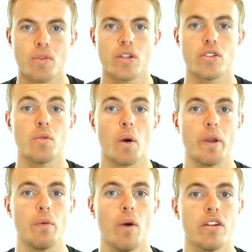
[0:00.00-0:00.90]
So what we
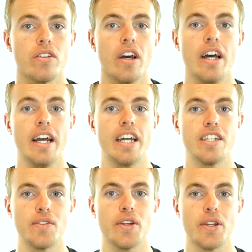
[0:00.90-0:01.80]
want is
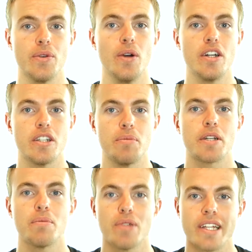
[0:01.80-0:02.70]
for you to be
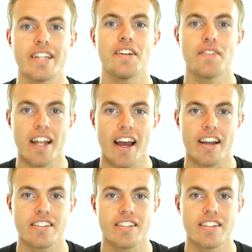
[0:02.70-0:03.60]
completely
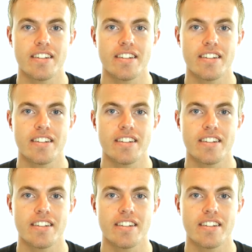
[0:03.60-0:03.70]
relaxed,